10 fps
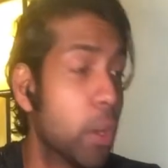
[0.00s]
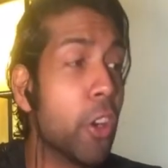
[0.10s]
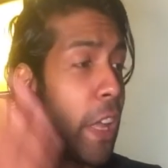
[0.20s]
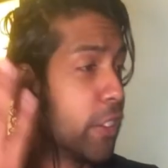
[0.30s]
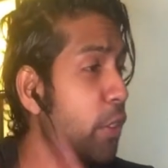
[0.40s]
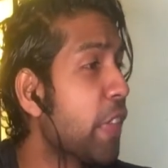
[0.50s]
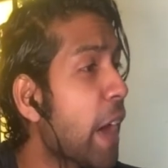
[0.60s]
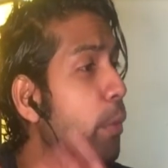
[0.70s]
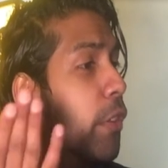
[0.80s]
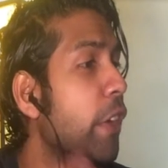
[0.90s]
Okay, so
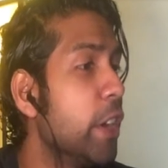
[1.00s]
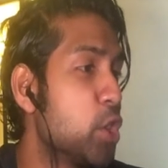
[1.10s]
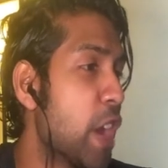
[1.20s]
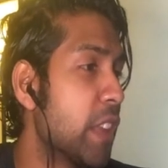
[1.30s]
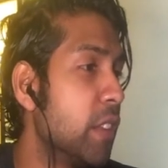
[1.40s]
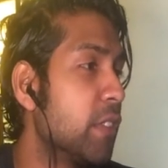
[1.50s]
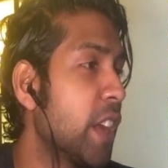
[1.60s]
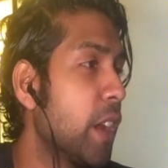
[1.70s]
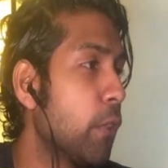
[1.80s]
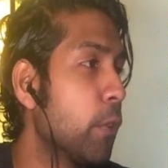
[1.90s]
that was a very attractive
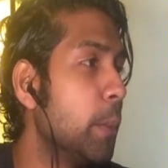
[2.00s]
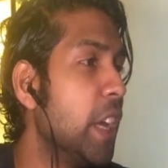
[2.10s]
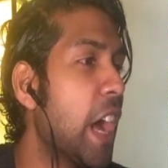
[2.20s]
title for me.